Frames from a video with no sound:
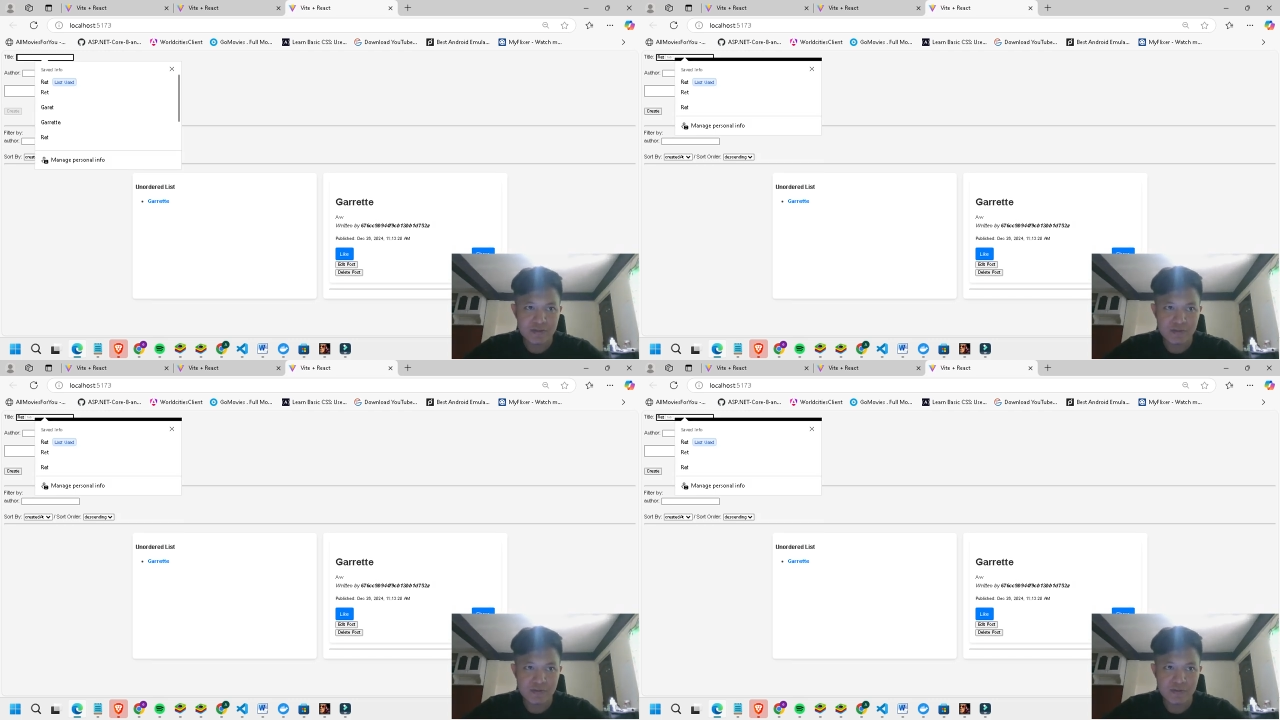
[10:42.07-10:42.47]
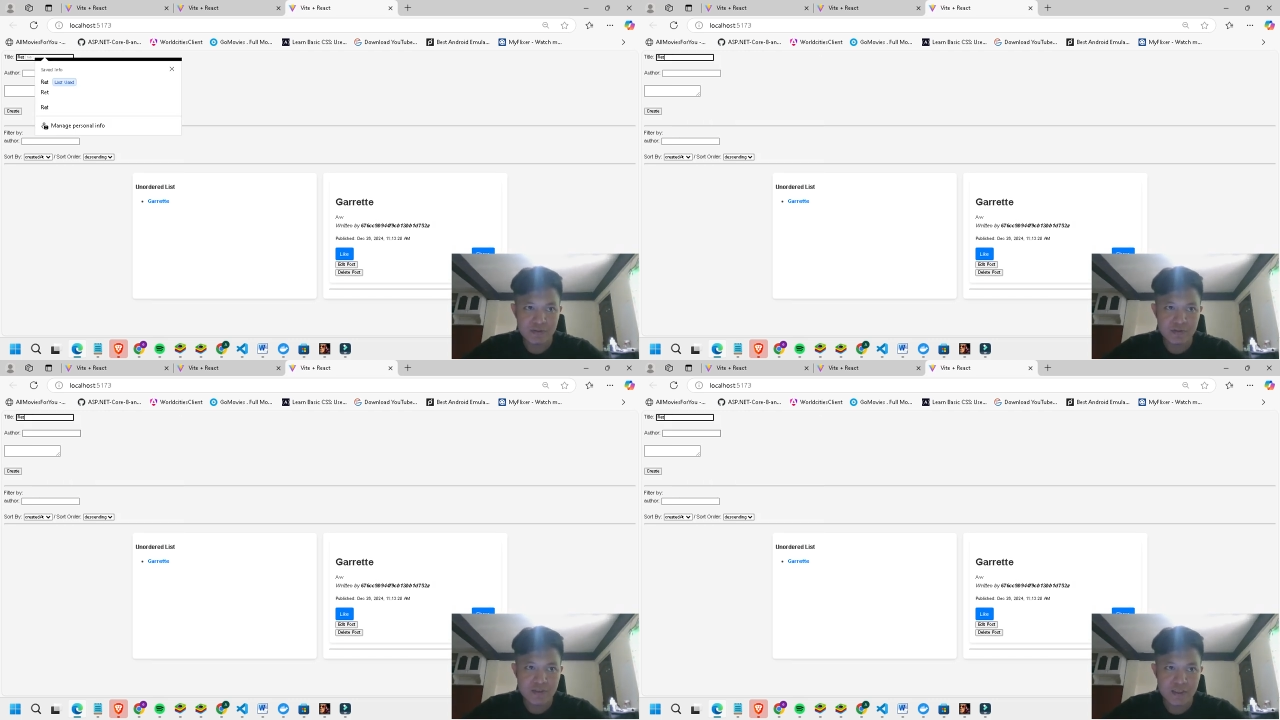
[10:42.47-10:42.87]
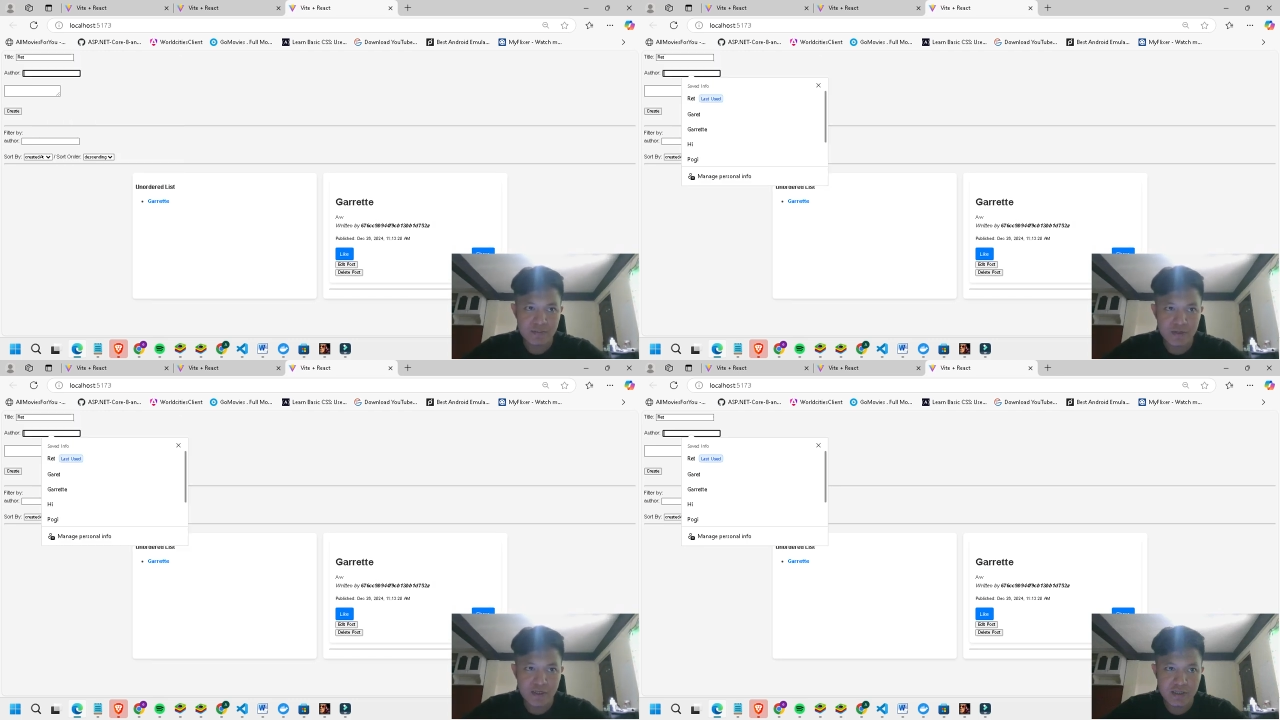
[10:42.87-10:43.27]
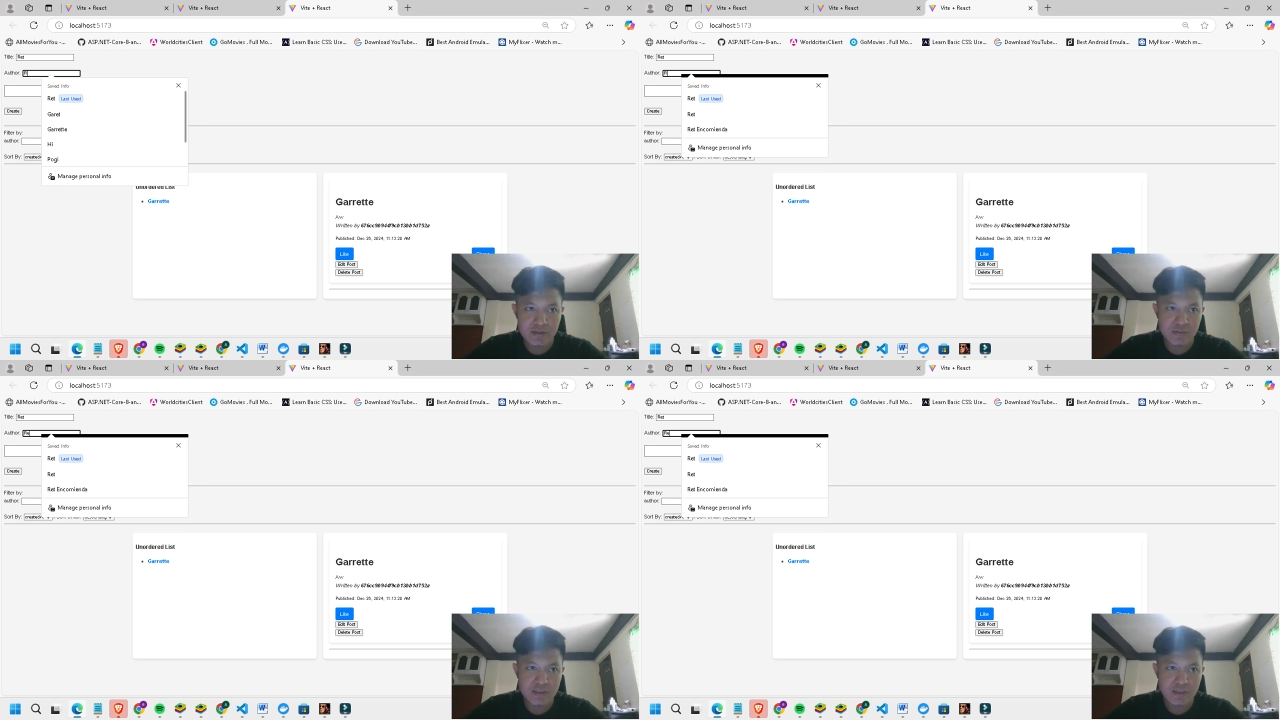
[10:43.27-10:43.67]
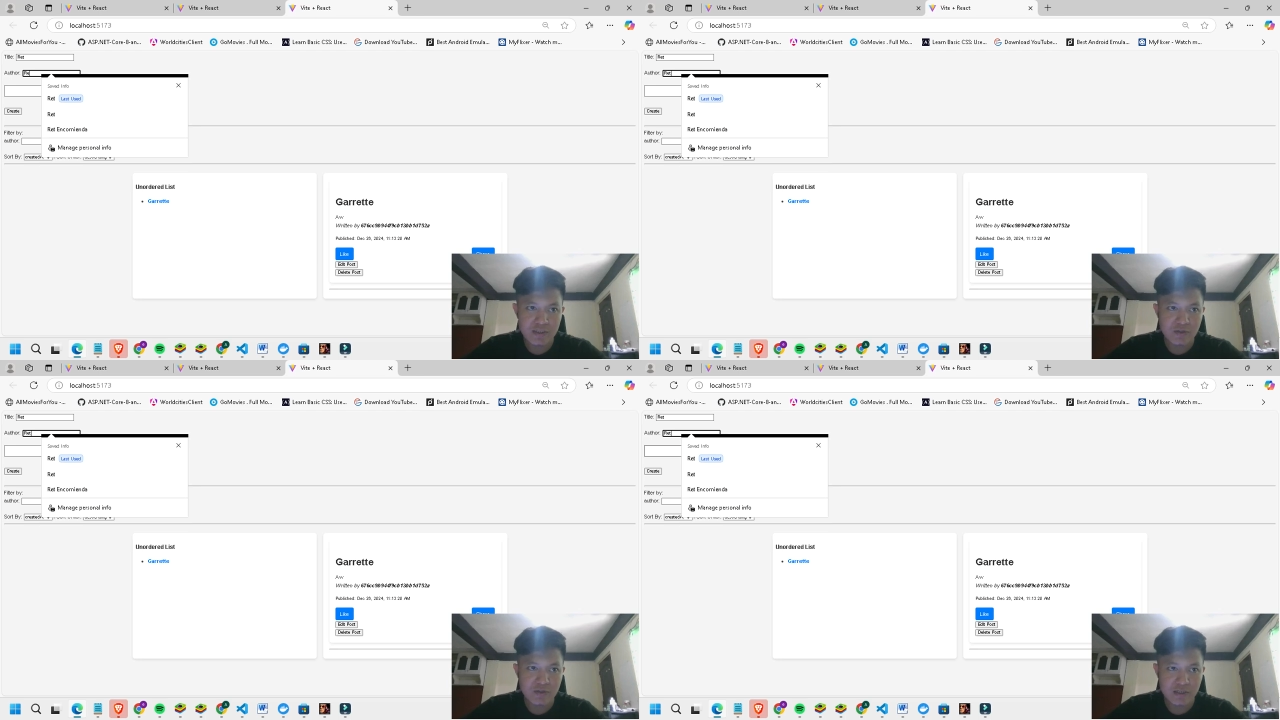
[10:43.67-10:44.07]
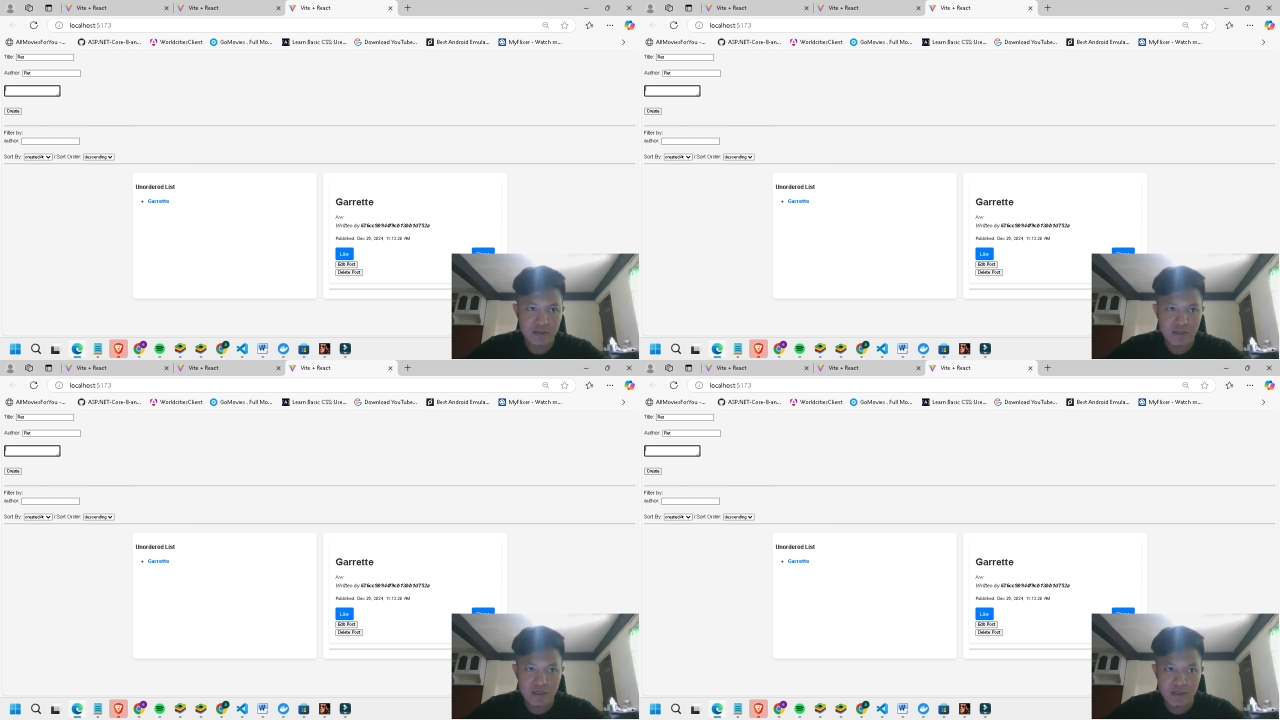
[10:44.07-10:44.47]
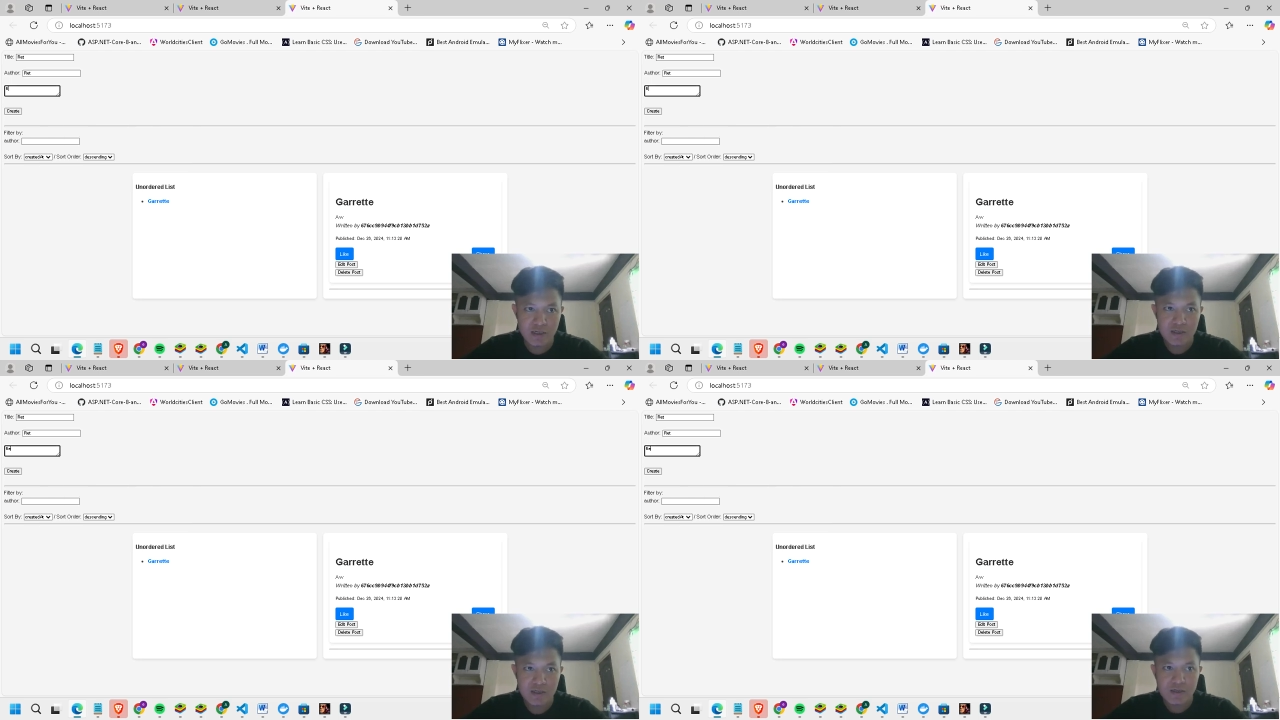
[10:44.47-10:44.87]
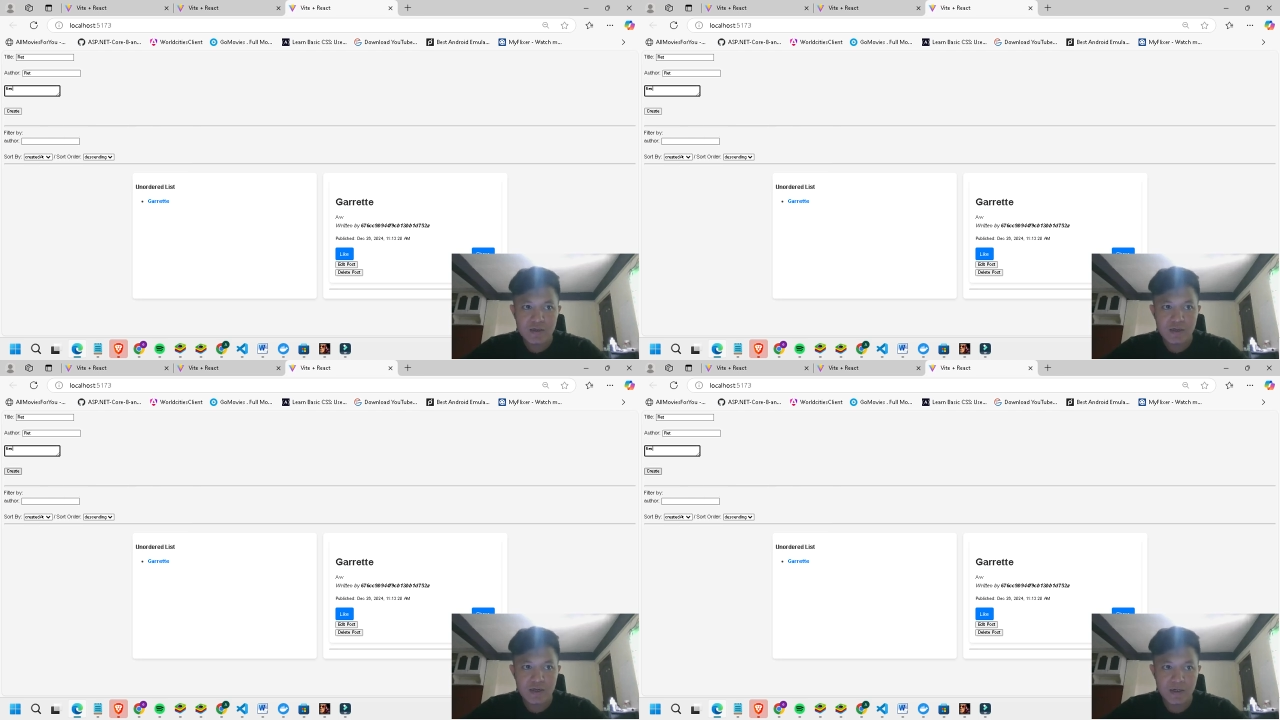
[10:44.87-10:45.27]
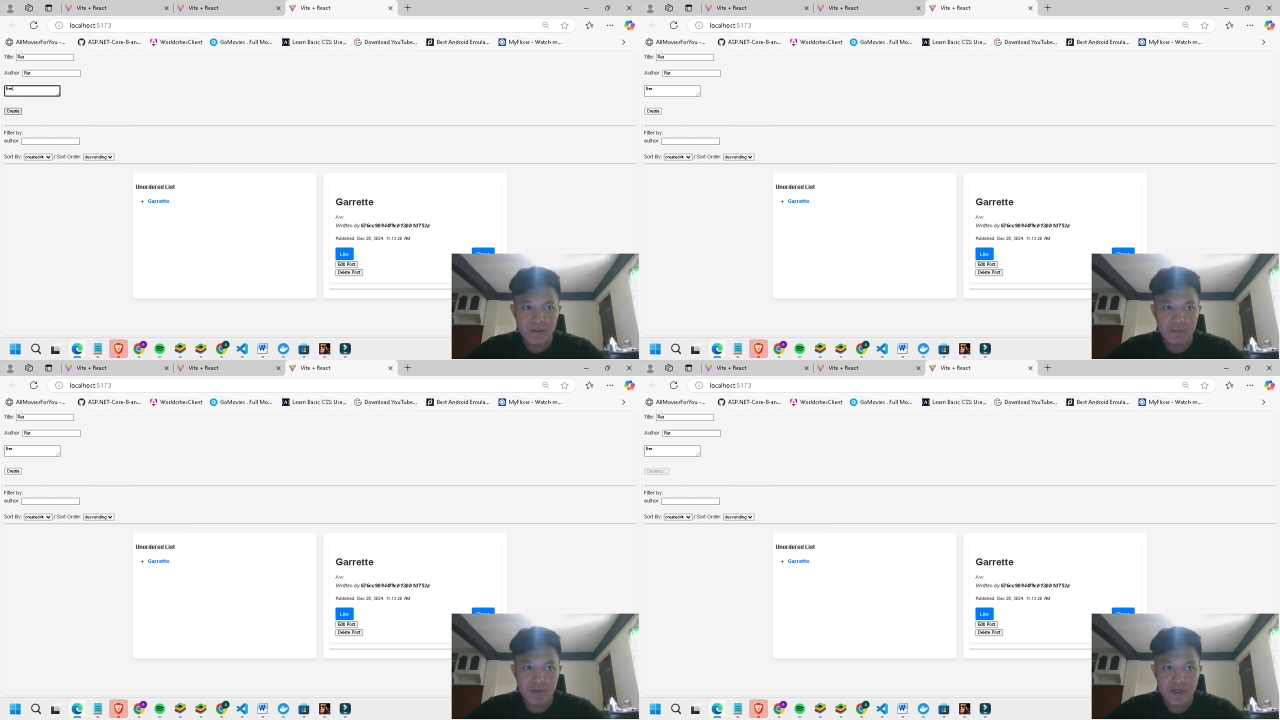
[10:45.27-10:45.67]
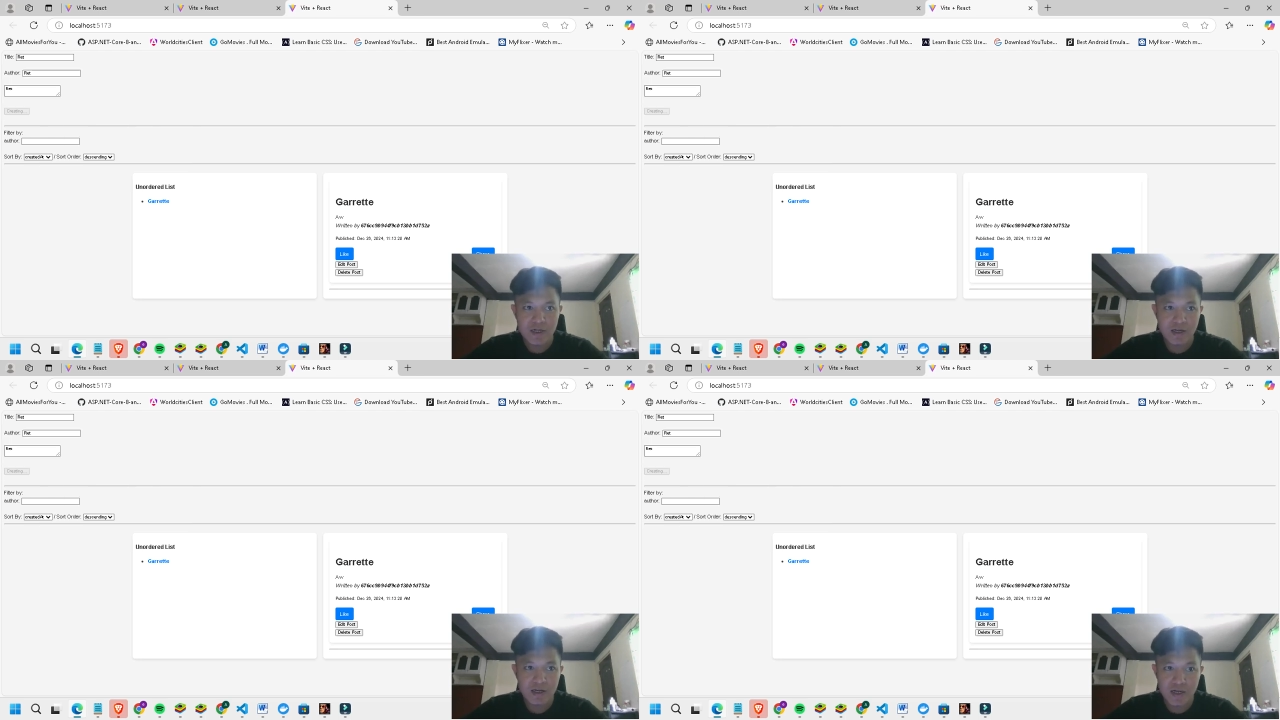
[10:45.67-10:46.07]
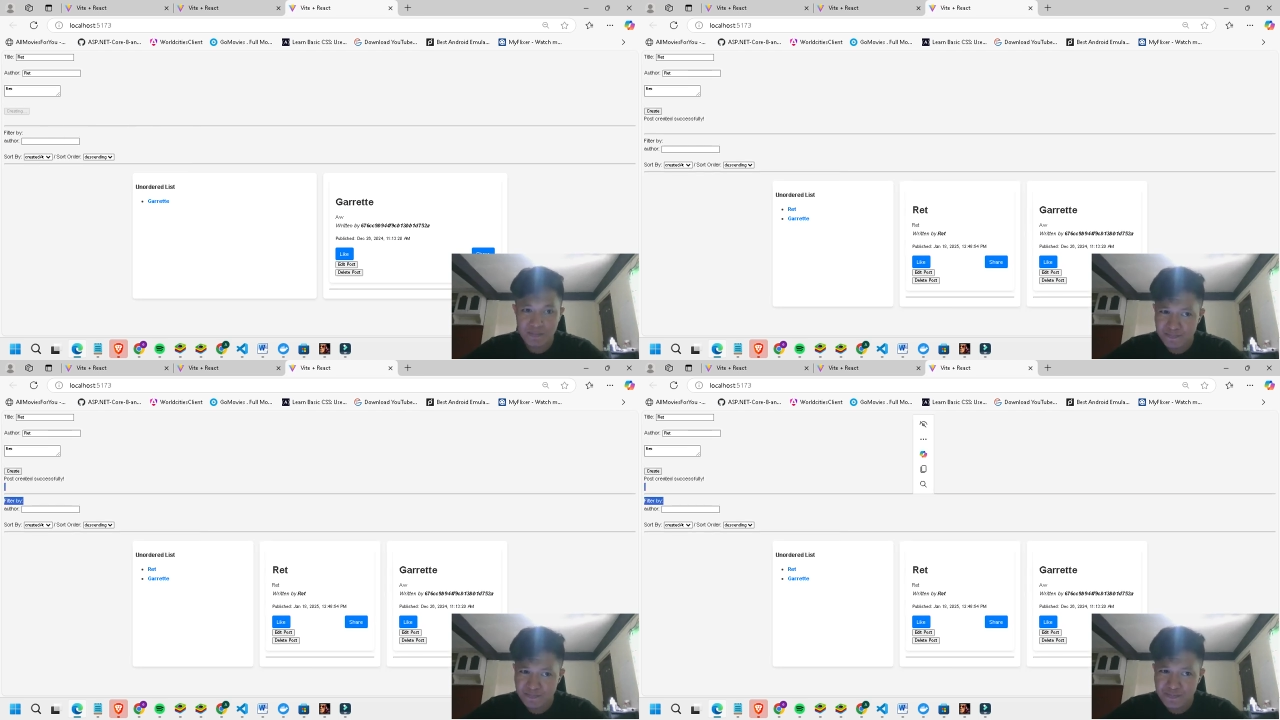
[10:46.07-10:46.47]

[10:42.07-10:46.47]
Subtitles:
So we simulate the blogging up,